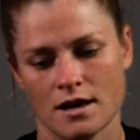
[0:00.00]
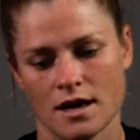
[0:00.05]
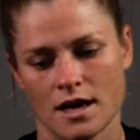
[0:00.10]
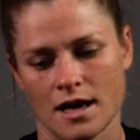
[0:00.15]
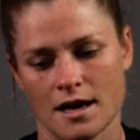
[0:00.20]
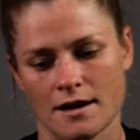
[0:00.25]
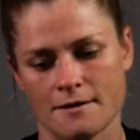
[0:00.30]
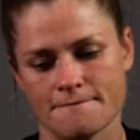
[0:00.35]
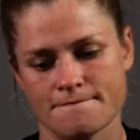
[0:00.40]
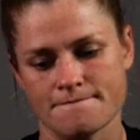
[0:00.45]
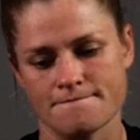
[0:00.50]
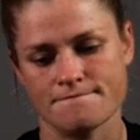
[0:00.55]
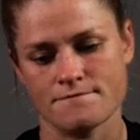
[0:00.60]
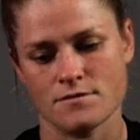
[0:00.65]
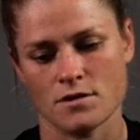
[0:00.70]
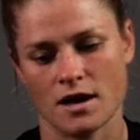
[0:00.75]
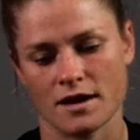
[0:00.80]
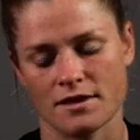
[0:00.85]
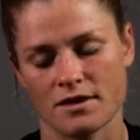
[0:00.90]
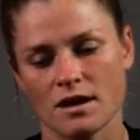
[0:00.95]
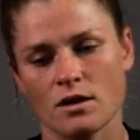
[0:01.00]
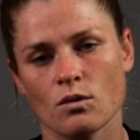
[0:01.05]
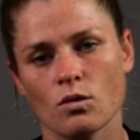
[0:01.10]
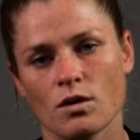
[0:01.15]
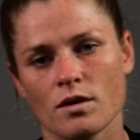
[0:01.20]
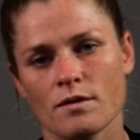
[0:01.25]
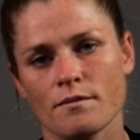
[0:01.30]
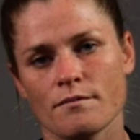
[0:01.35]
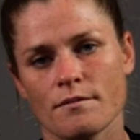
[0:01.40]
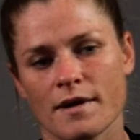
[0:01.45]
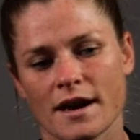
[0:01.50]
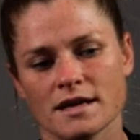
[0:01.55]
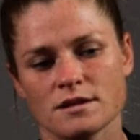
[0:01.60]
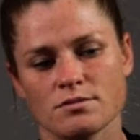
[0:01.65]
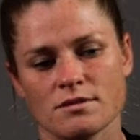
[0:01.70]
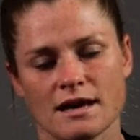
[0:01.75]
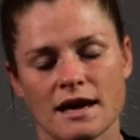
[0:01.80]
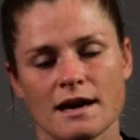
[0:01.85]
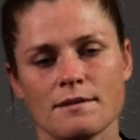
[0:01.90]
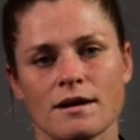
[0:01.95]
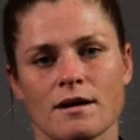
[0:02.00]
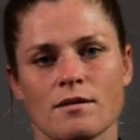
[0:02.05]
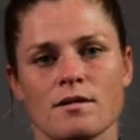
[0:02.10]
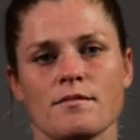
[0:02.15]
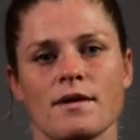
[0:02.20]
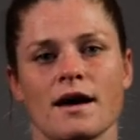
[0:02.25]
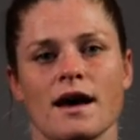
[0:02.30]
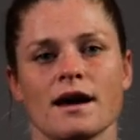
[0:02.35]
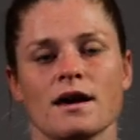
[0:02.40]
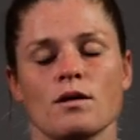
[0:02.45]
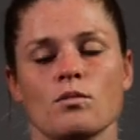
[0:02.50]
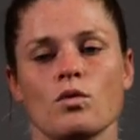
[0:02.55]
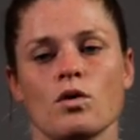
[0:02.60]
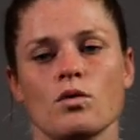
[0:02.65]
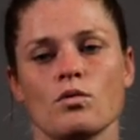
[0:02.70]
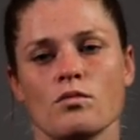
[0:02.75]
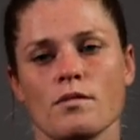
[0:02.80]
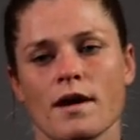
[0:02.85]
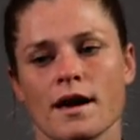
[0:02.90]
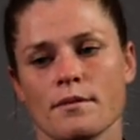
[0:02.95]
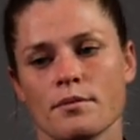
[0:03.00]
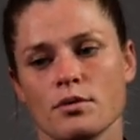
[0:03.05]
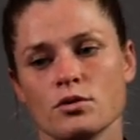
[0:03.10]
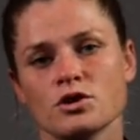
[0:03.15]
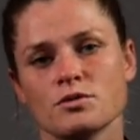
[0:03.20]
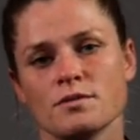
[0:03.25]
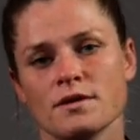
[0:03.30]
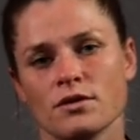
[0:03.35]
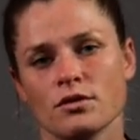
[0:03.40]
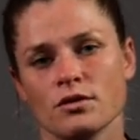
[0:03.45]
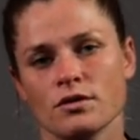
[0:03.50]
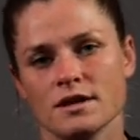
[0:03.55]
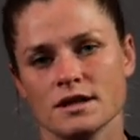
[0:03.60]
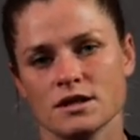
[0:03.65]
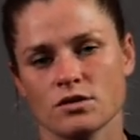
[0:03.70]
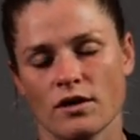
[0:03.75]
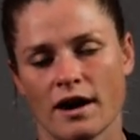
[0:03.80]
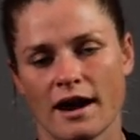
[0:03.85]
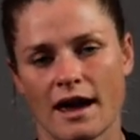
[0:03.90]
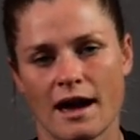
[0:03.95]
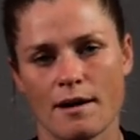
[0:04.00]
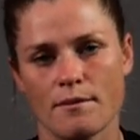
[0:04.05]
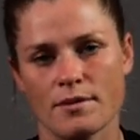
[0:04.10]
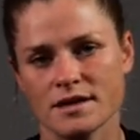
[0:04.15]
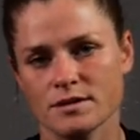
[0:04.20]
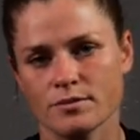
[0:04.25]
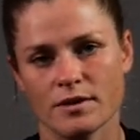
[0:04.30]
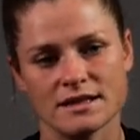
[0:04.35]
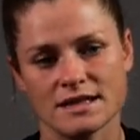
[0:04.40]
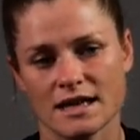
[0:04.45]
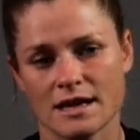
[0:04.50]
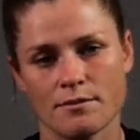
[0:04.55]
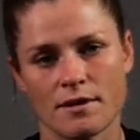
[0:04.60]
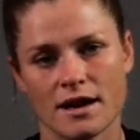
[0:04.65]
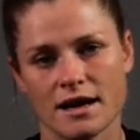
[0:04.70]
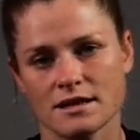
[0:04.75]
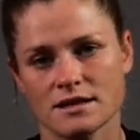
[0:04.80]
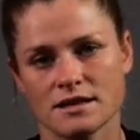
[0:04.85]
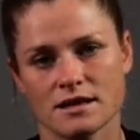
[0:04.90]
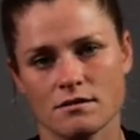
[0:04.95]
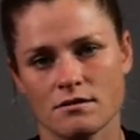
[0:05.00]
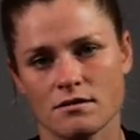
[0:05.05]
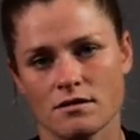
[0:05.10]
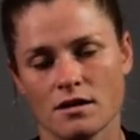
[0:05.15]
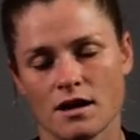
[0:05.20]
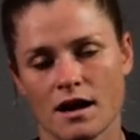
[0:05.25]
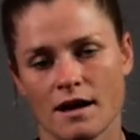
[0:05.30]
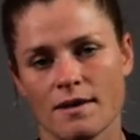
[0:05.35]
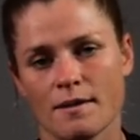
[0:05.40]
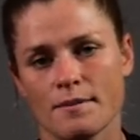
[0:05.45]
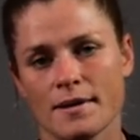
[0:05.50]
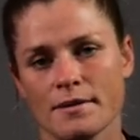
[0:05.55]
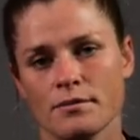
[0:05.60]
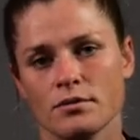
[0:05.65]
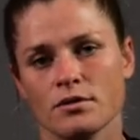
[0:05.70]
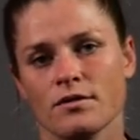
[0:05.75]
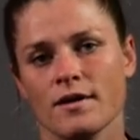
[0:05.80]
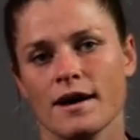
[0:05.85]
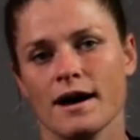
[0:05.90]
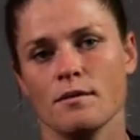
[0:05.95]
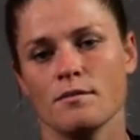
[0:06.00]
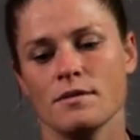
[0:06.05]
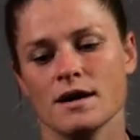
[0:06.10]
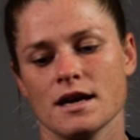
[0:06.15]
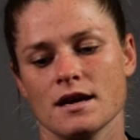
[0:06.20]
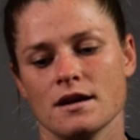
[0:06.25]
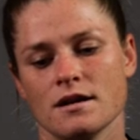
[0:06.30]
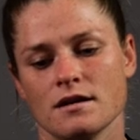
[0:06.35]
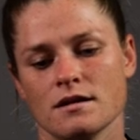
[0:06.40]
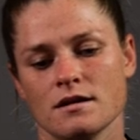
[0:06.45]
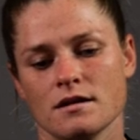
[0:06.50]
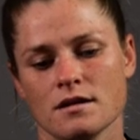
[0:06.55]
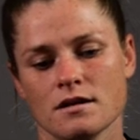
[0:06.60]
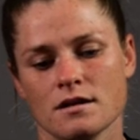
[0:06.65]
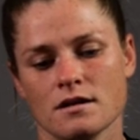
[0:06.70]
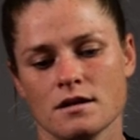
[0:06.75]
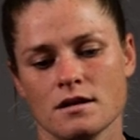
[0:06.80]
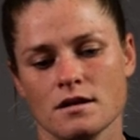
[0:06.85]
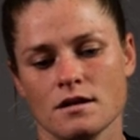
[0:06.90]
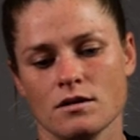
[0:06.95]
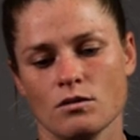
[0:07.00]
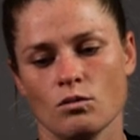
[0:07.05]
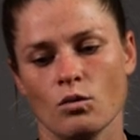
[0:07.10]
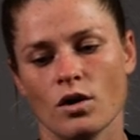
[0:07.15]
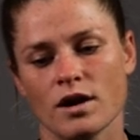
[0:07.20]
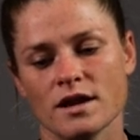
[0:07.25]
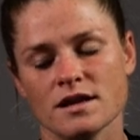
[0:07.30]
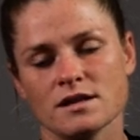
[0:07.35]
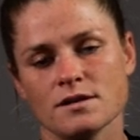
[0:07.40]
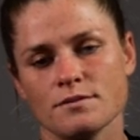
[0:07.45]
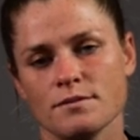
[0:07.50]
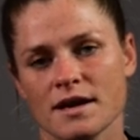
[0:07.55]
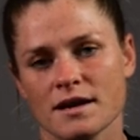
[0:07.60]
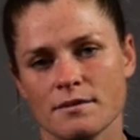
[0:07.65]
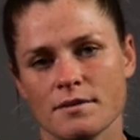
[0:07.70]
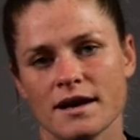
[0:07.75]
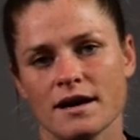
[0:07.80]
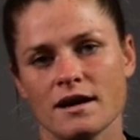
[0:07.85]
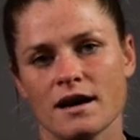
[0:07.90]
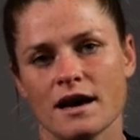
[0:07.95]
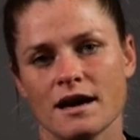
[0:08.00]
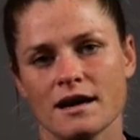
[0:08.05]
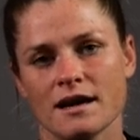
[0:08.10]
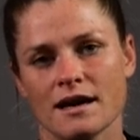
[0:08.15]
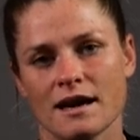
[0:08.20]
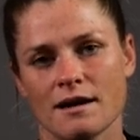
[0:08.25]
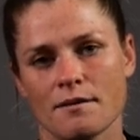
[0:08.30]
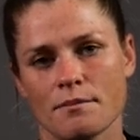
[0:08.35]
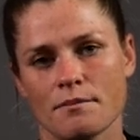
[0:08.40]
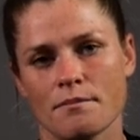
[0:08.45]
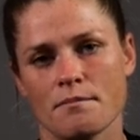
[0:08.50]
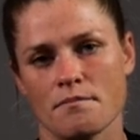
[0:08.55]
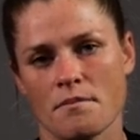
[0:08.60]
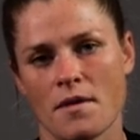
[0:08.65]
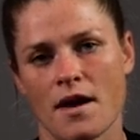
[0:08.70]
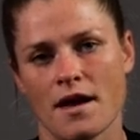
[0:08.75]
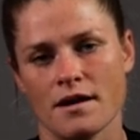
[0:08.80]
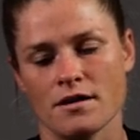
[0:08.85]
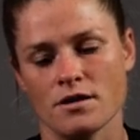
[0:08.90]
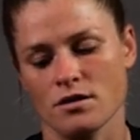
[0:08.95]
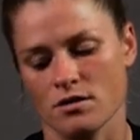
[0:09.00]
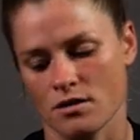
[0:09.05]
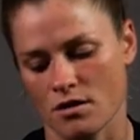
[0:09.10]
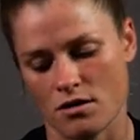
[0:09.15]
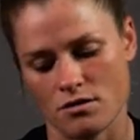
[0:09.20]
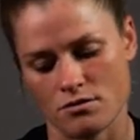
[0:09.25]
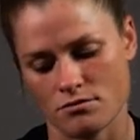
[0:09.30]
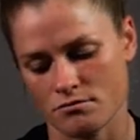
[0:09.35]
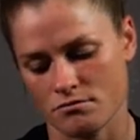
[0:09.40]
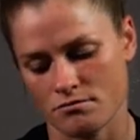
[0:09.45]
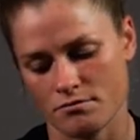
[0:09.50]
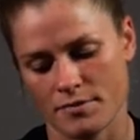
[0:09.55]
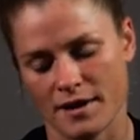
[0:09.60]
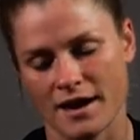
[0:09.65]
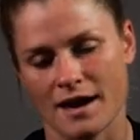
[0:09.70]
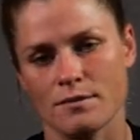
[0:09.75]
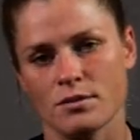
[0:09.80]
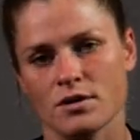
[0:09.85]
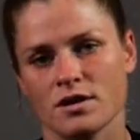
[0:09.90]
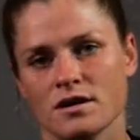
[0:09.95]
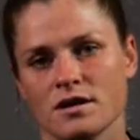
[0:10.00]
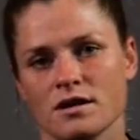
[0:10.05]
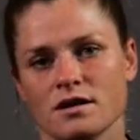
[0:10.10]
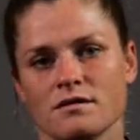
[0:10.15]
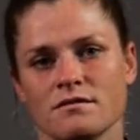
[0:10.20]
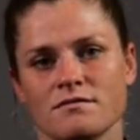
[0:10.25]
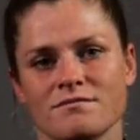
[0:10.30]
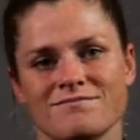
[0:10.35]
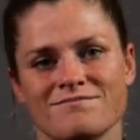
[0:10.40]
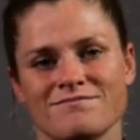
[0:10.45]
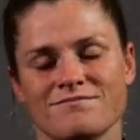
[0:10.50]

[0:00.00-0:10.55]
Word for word: um, I think what makes me keep coming back and what will make, push me through this rehab is my teammates and, and the people around me and wanting to be better and get and you know be able to